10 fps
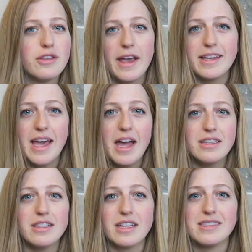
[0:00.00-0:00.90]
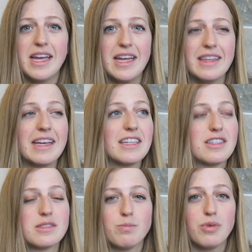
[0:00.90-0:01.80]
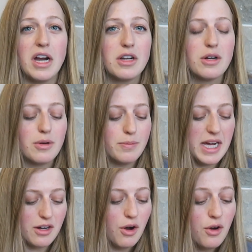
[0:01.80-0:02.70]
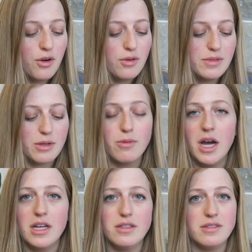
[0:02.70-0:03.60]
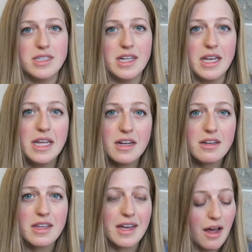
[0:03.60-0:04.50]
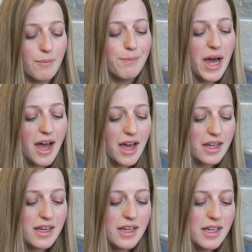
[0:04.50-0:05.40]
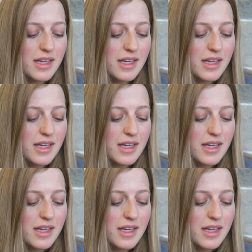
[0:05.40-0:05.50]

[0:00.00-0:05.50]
again, like saying like it's brighter back home. Like why are you staying here? Like come back.